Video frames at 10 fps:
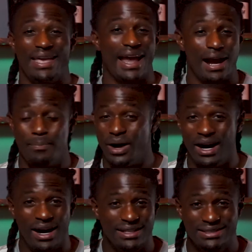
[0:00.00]

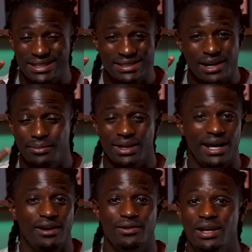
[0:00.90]
AirPods that's coming
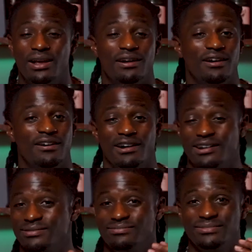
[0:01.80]
out?
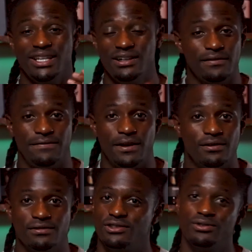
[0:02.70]
Or
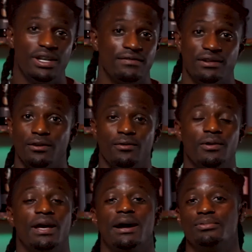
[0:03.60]
earphones. You never know
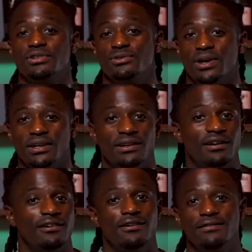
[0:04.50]
what Apple is working
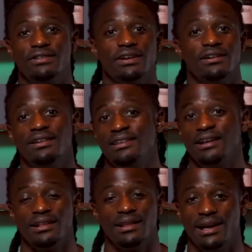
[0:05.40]
on over there in
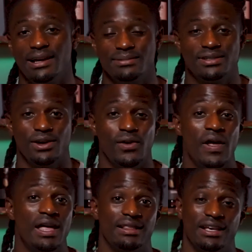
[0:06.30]
that lab. So
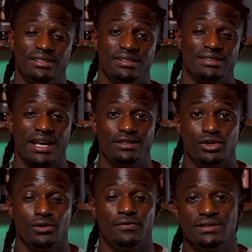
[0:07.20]
let's just stay
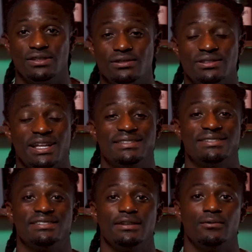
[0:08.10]
tuned for Tuesday to
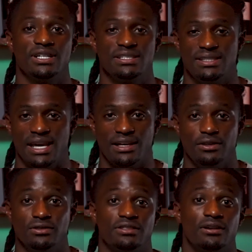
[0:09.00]
see what
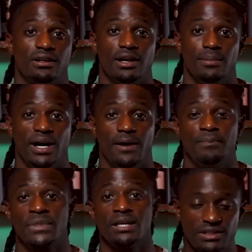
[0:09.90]
exactly is gonna come out.
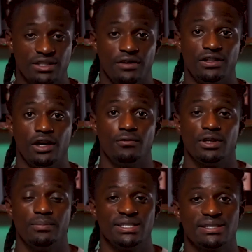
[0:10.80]
So if you don't
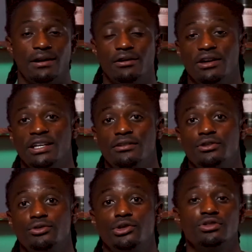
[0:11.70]
wanna miss out on any
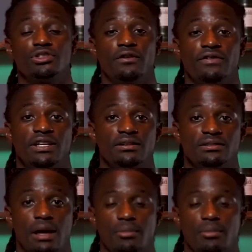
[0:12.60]
new news or videos that